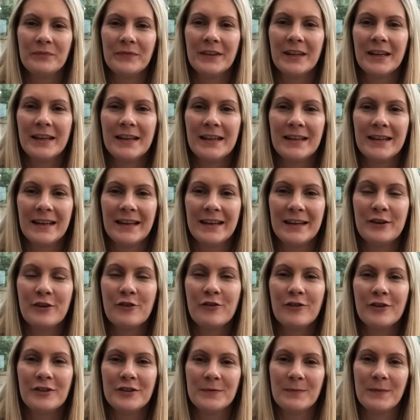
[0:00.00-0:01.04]
The
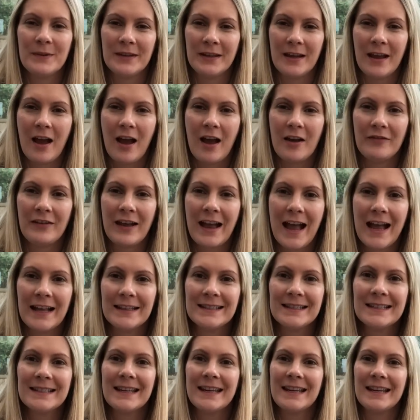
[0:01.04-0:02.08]
encouragement that I've
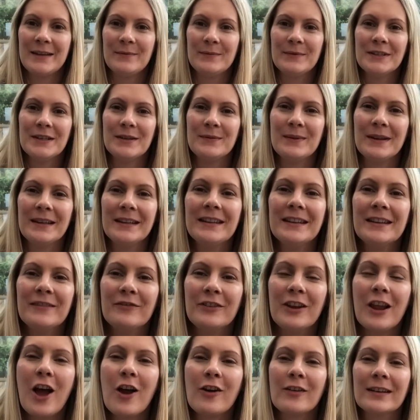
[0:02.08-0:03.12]
had to keep doing the
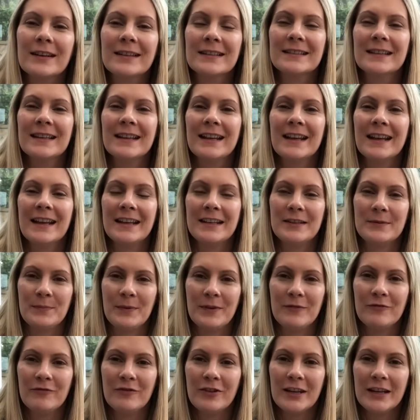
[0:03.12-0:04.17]
vlogs has
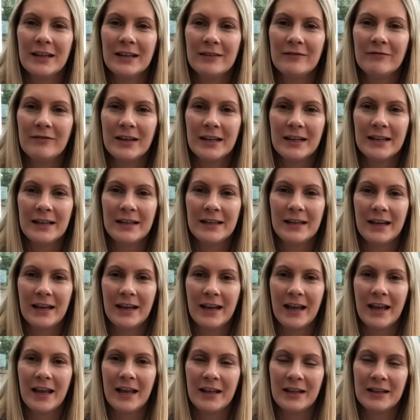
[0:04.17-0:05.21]
been really
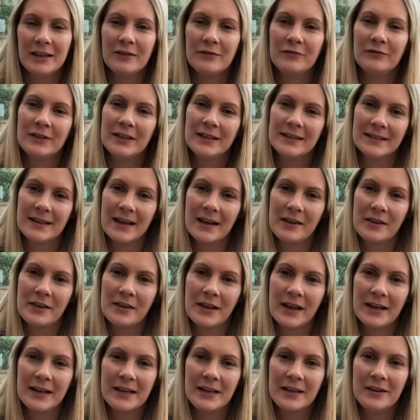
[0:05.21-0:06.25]
lovely, so
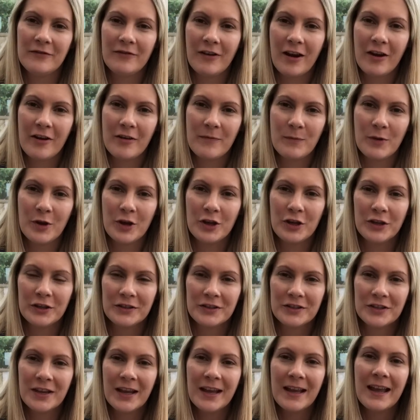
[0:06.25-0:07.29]
thank you very
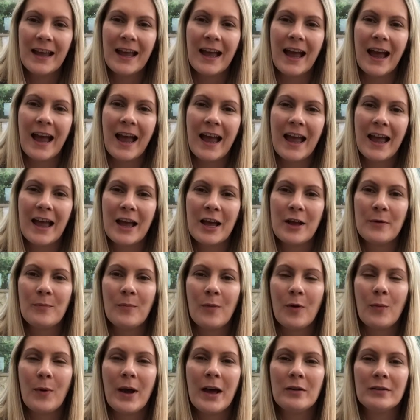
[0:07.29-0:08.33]
much.
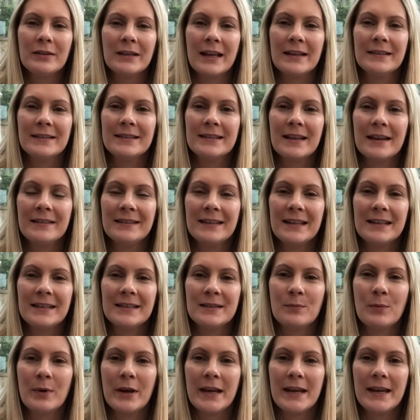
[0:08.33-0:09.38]
Well then, so
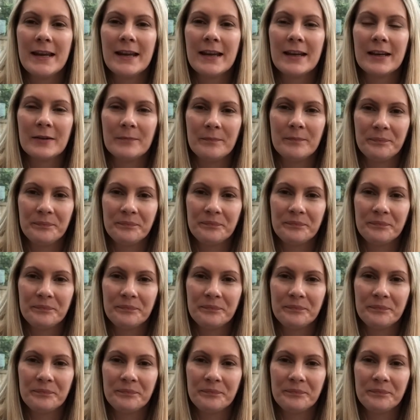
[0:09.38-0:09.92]
this week